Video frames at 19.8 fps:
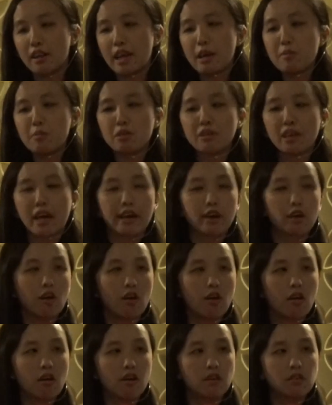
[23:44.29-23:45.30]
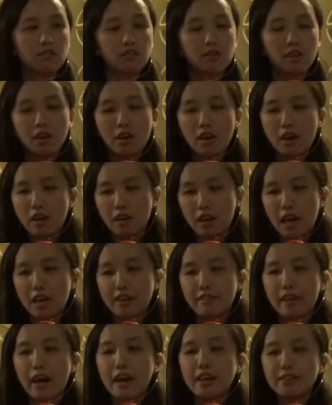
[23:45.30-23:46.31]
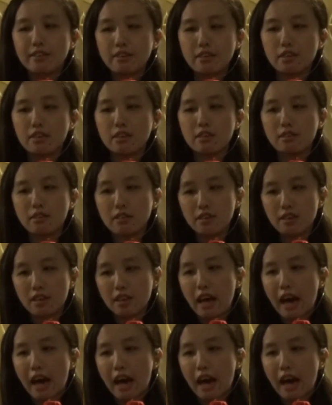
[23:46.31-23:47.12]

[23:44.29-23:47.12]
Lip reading: labeled icon, card title,